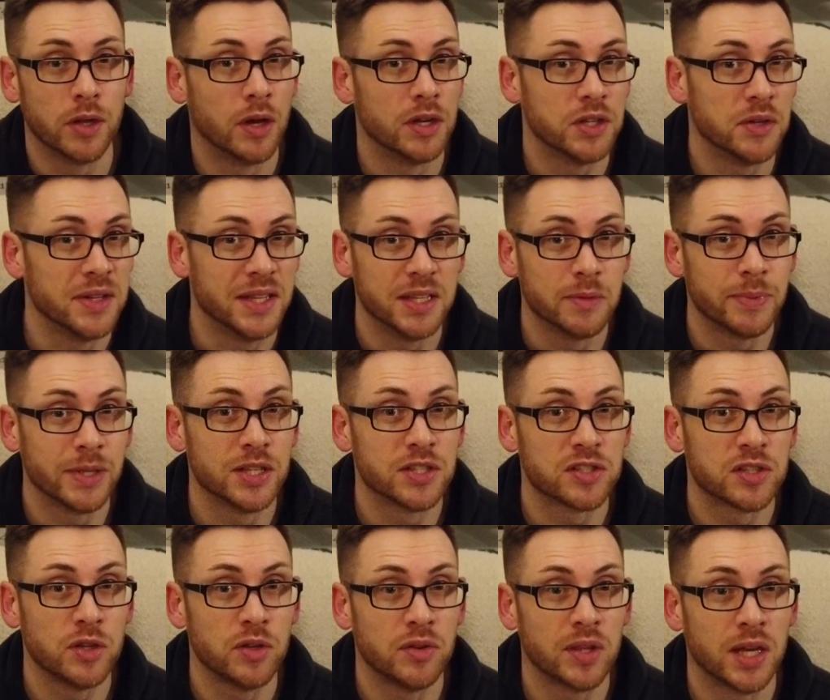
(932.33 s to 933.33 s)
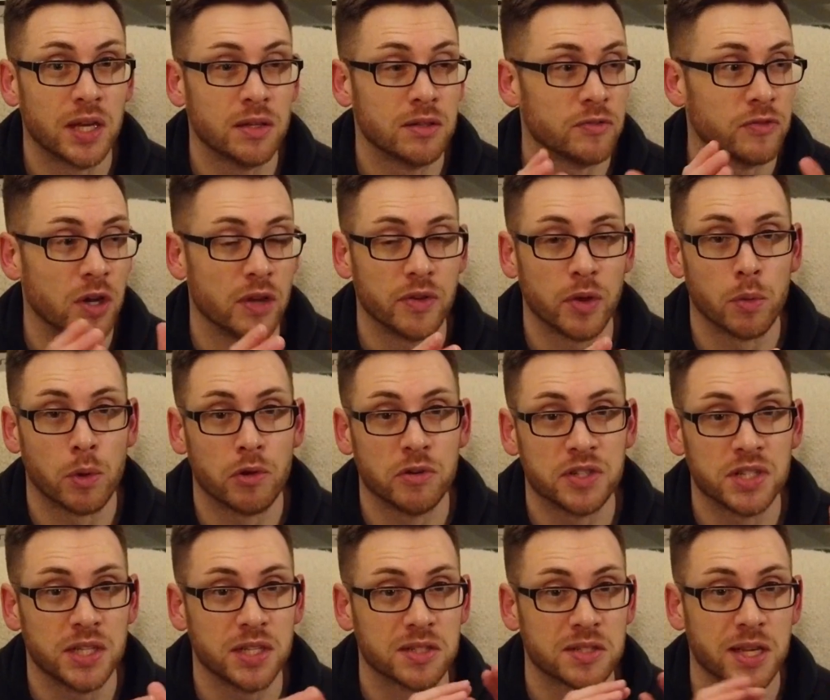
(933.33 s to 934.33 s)
I don't need a PS2 then. 5-year
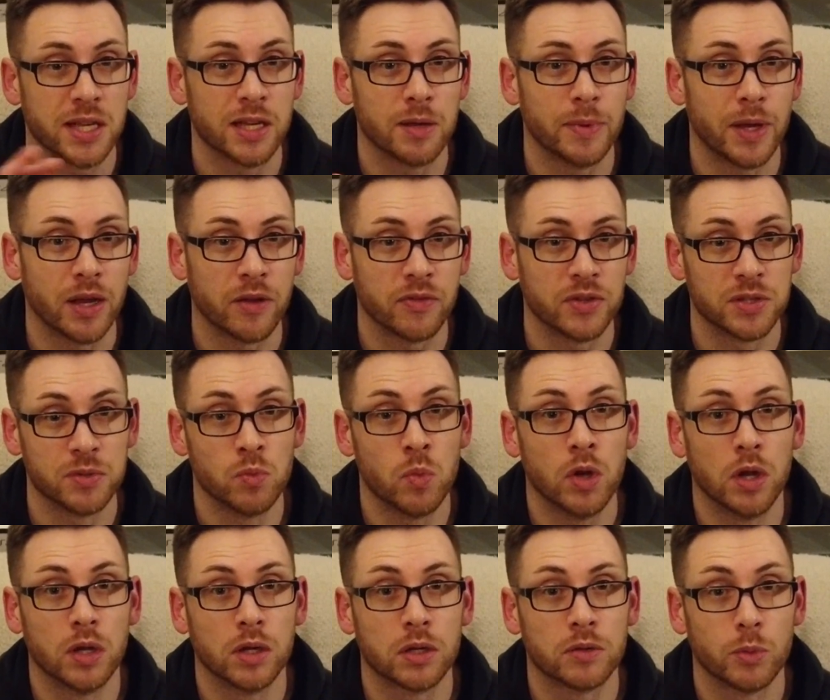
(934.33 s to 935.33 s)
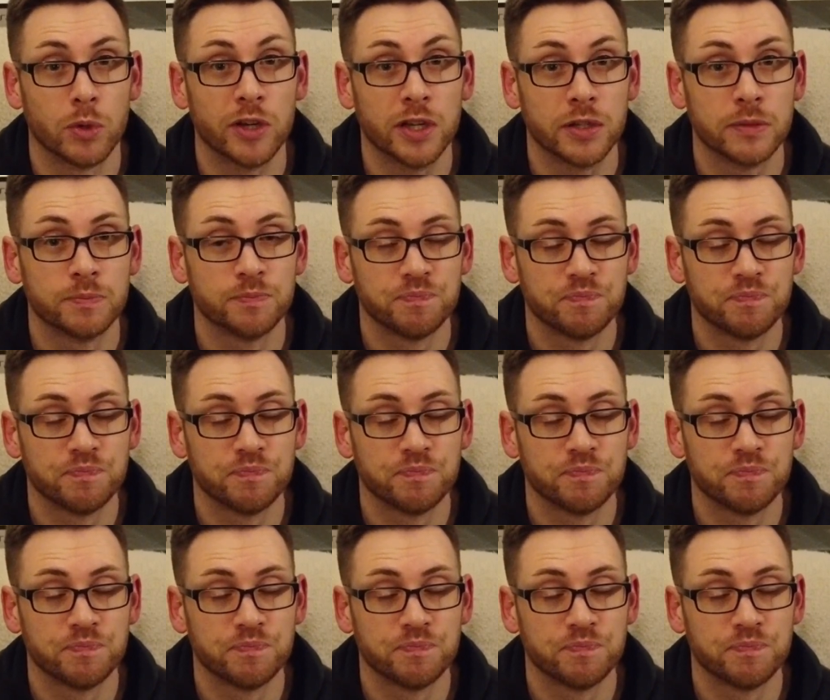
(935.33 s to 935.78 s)
warranty to take it. I don't need a PS2 then.